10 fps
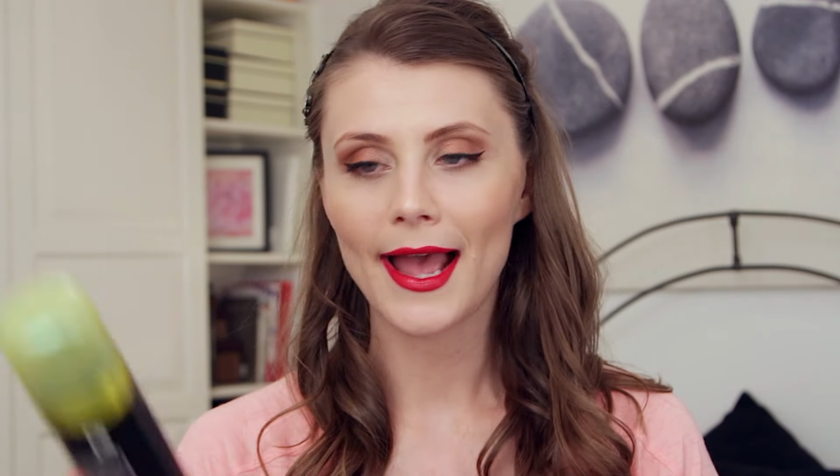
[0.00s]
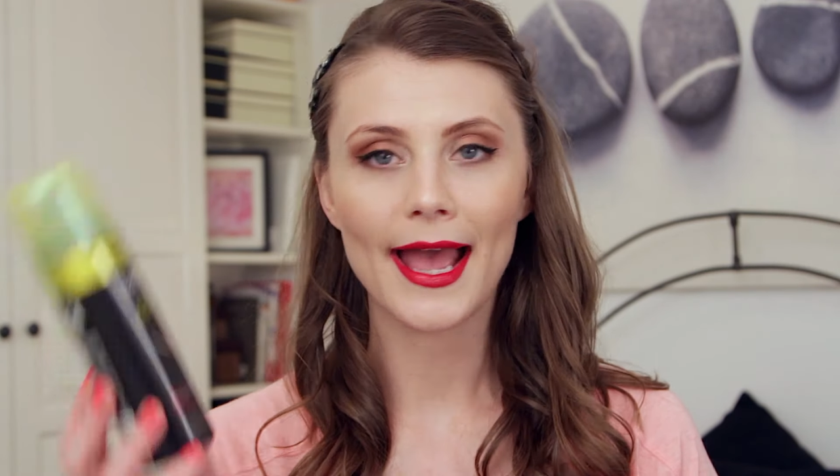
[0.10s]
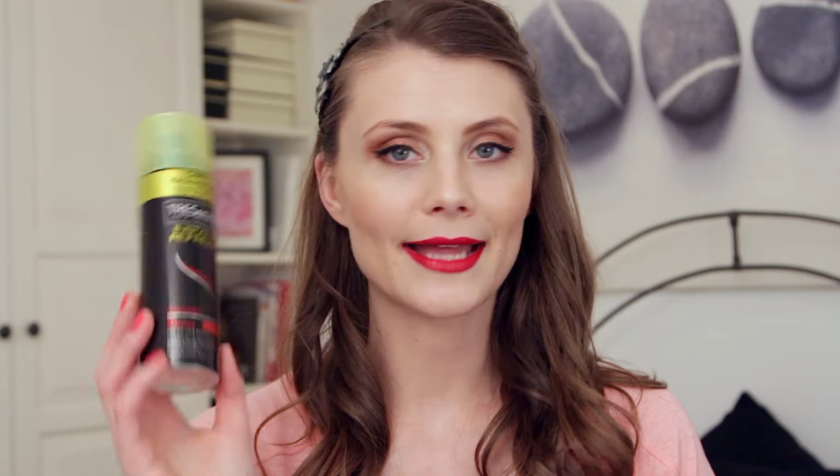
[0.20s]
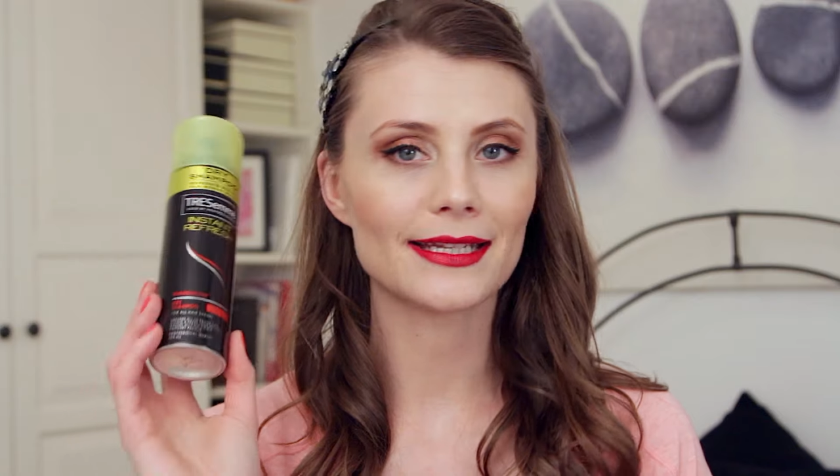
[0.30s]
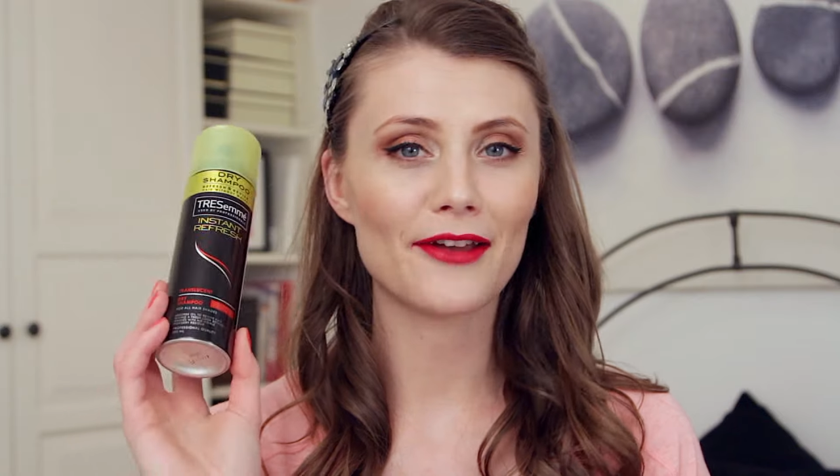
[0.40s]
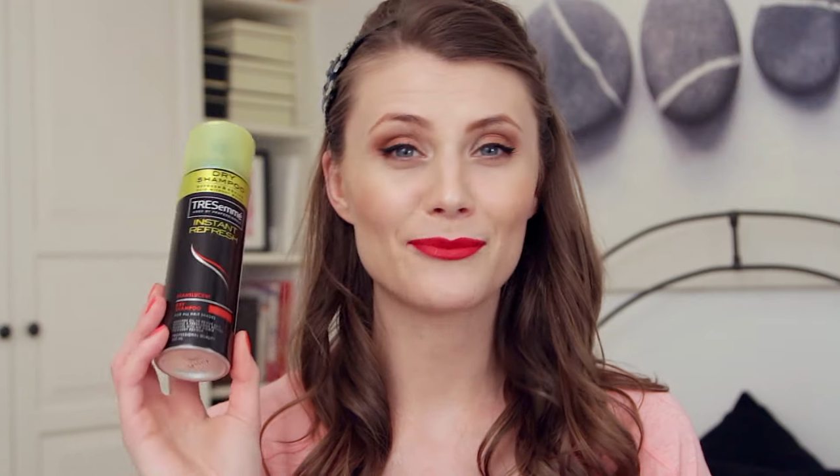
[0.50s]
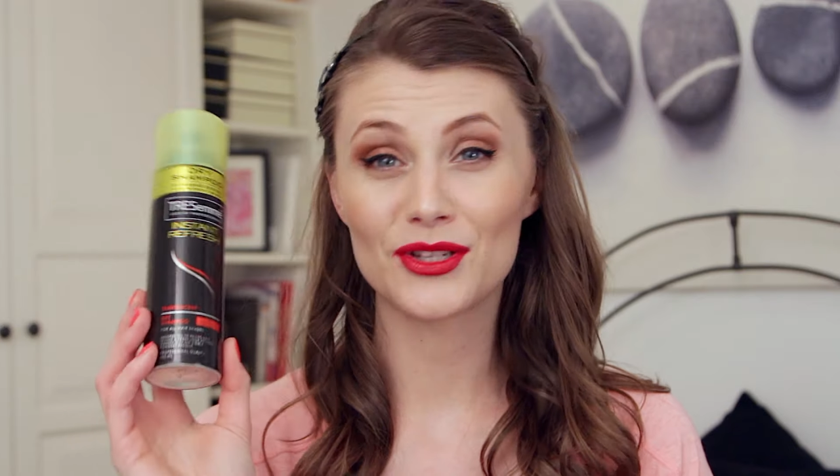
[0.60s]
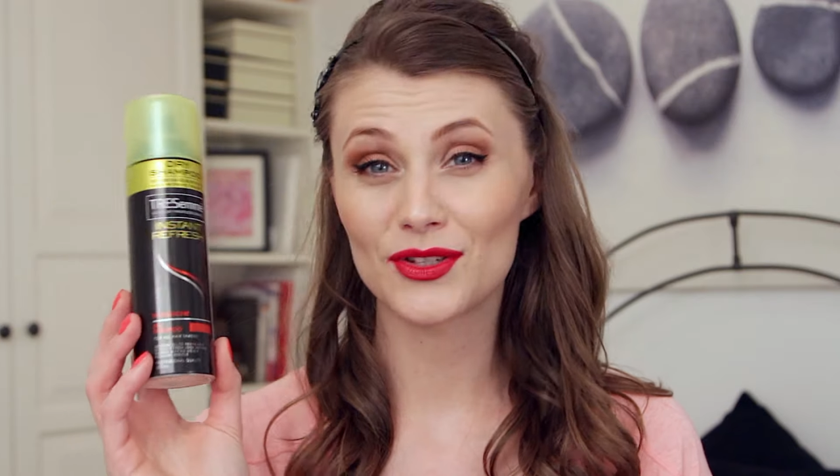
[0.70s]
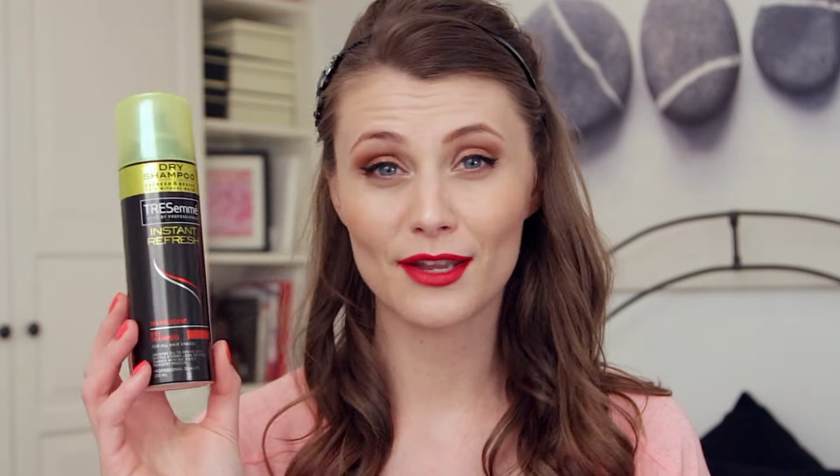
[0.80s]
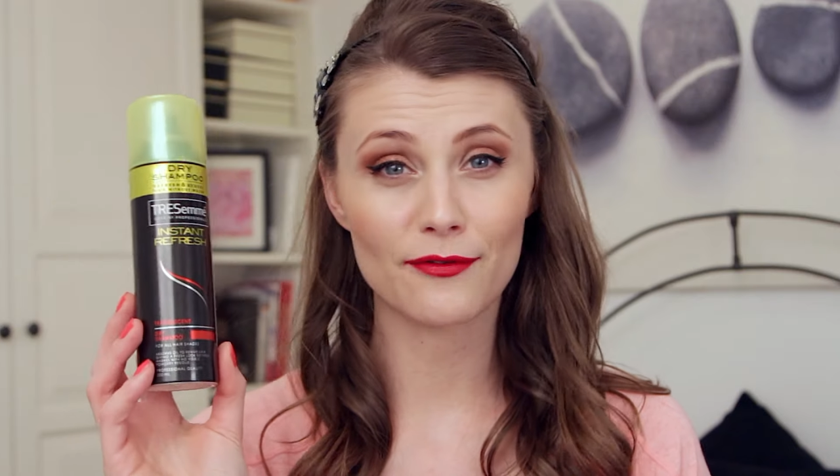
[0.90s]
And I've
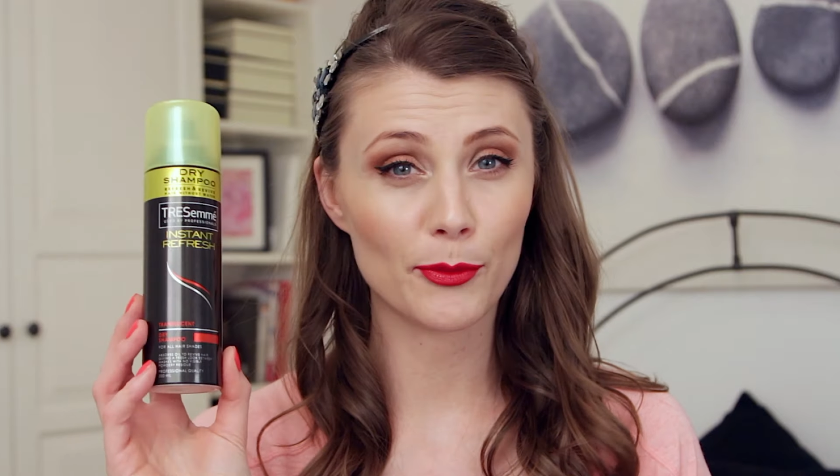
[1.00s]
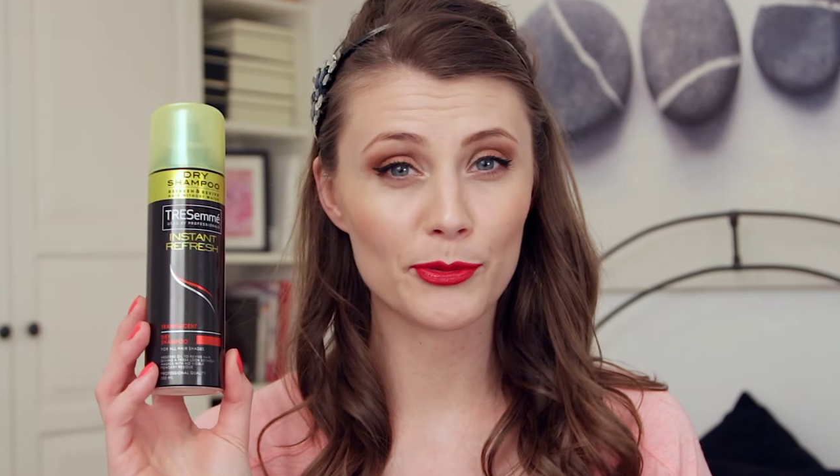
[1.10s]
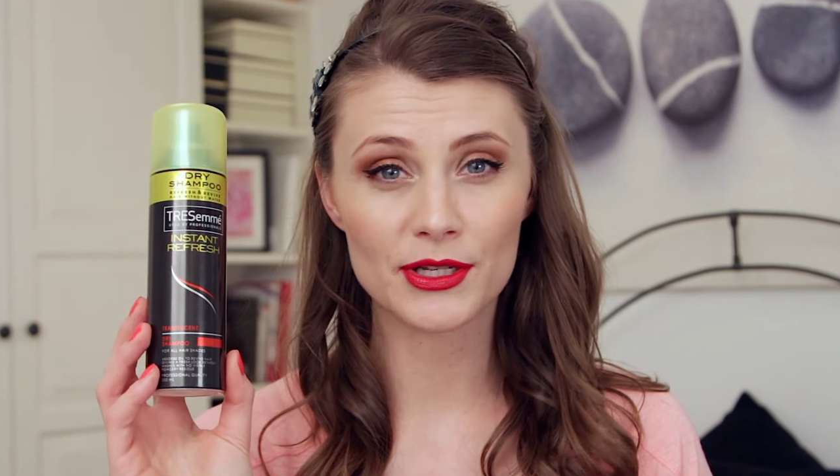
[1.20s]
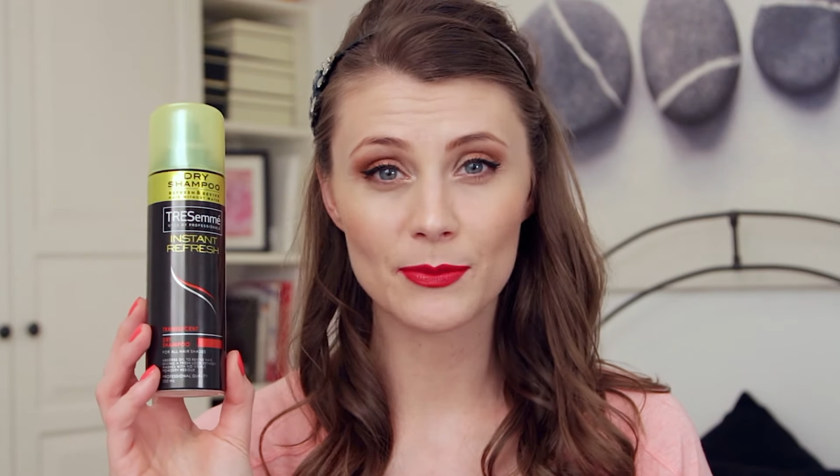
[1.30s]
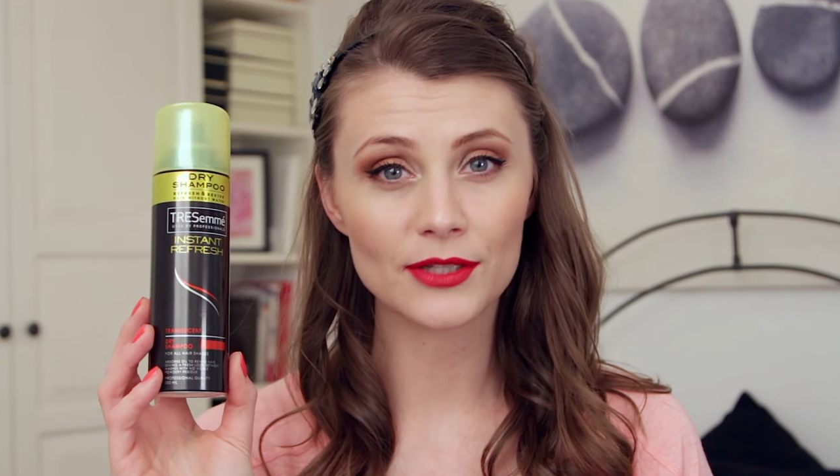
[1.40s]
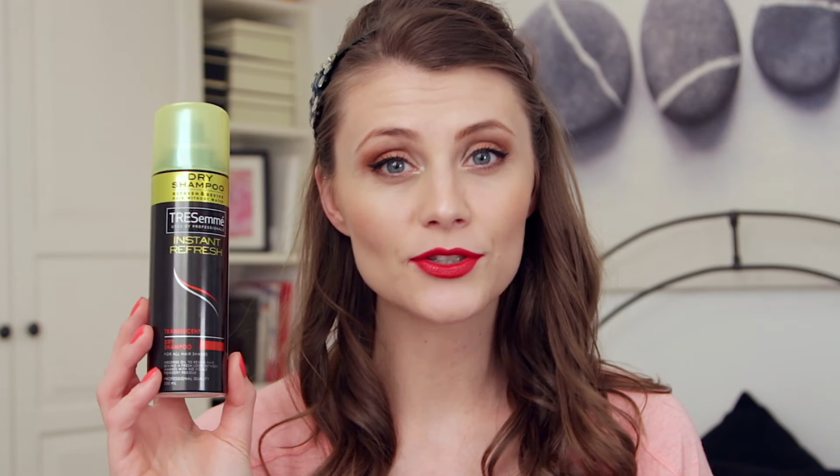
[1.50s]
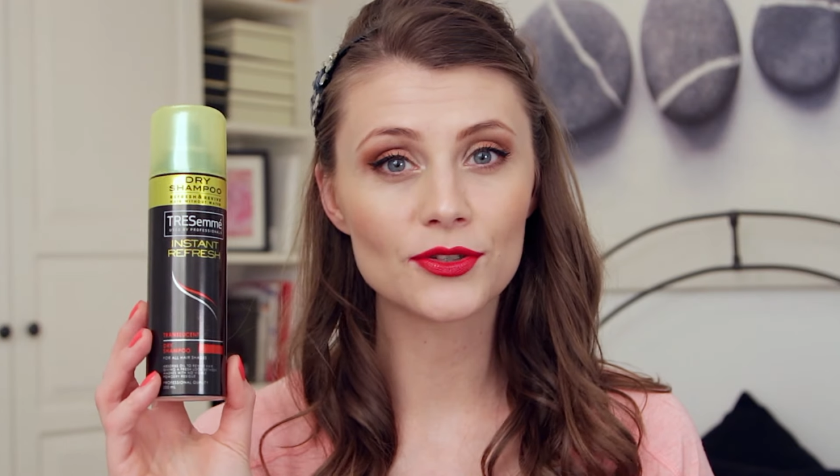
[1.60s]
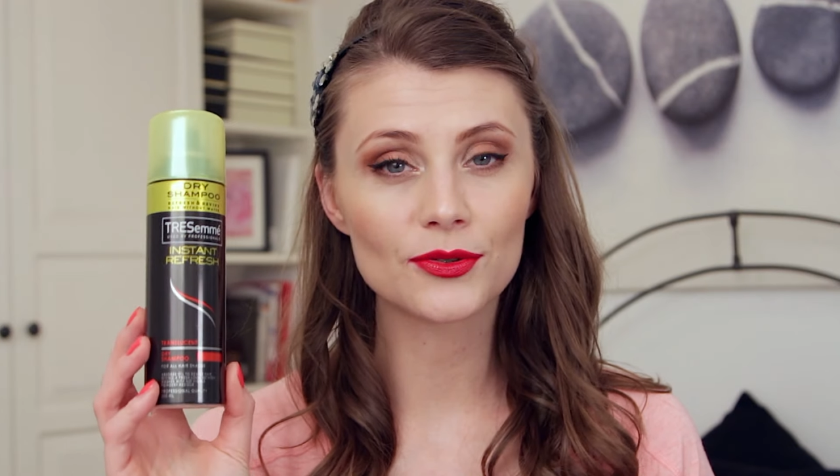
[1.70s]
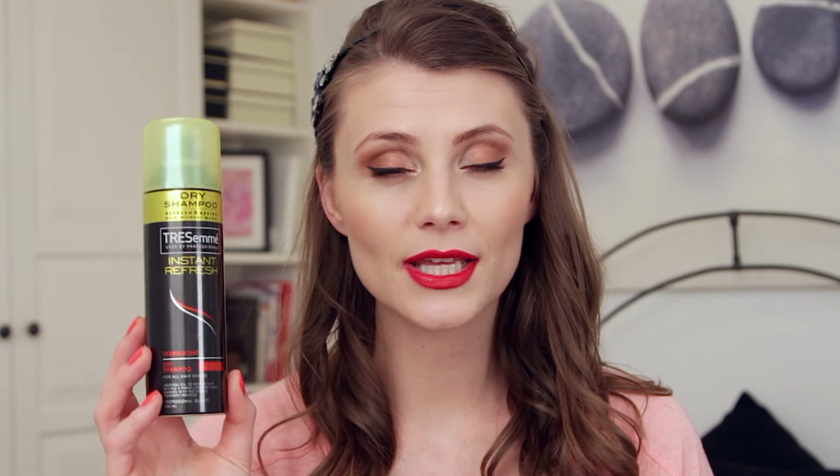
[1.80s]
been using it for pretty much 2